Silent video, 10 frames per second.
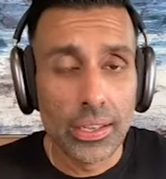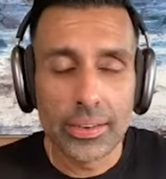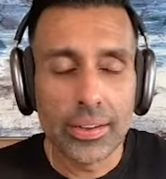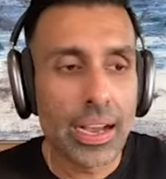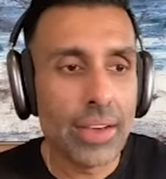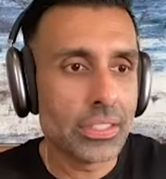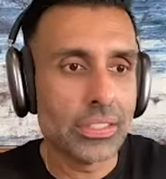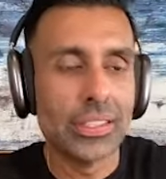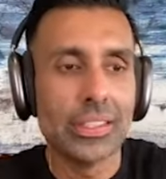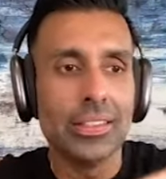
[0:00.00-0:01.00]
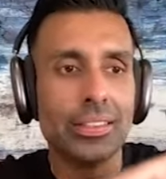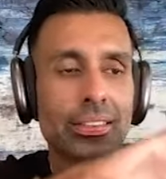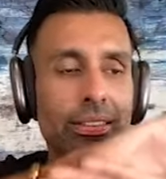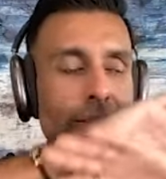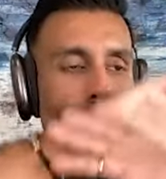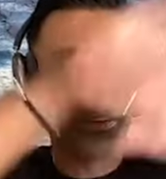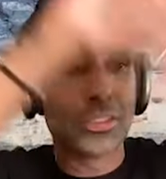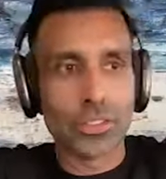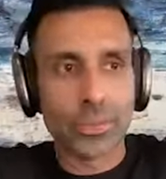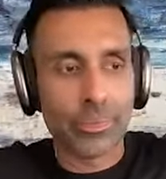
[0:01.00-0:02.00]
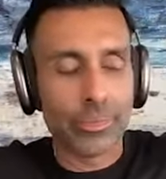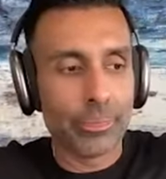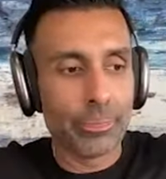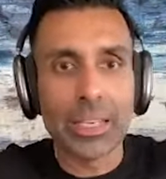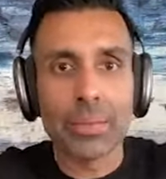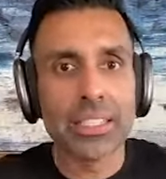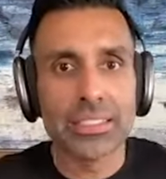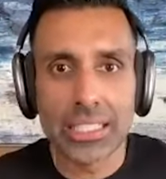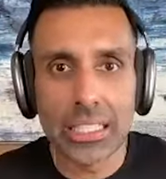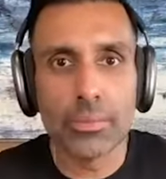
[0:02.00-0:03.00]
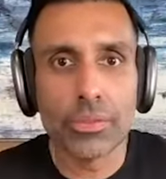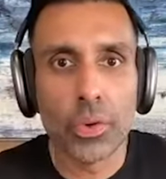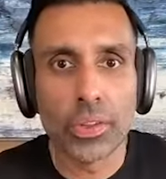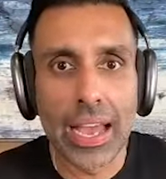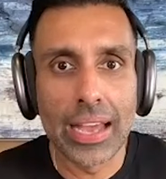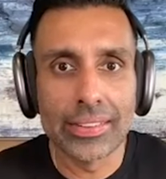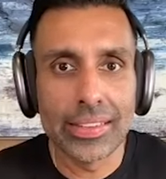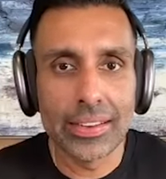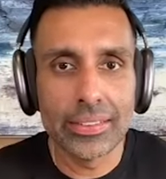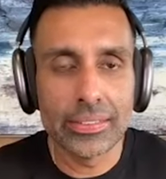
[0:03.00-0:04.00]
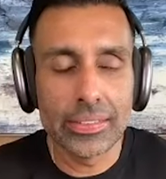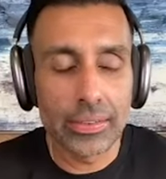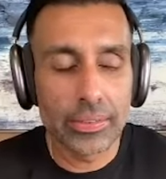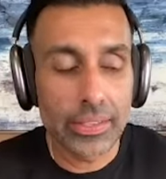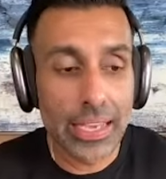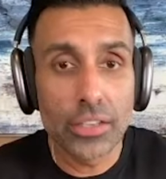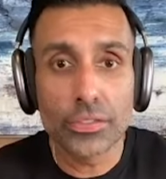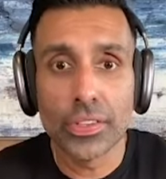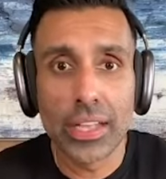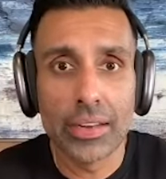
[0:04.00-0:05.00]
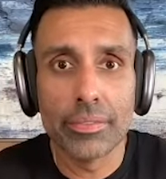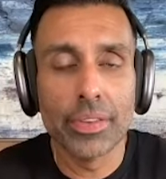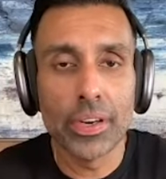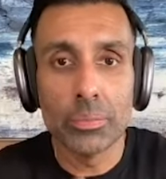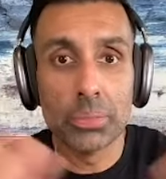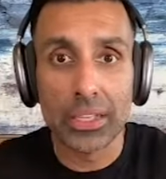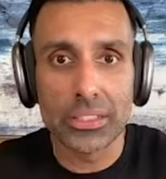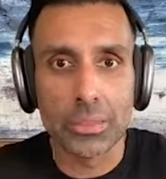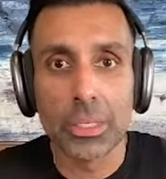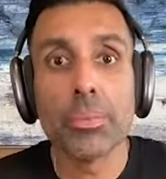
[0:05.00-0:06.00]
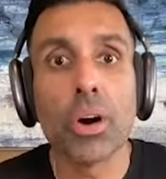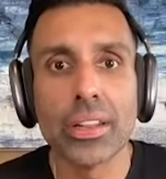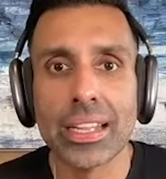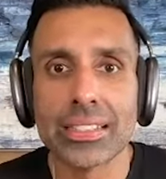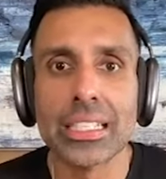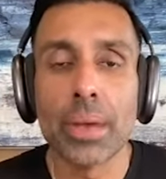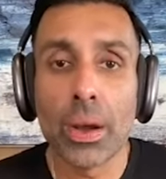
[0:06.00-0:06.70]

And obviously, you know, there's a big big team for that that that accounts for that. very blessed to be a part of that team.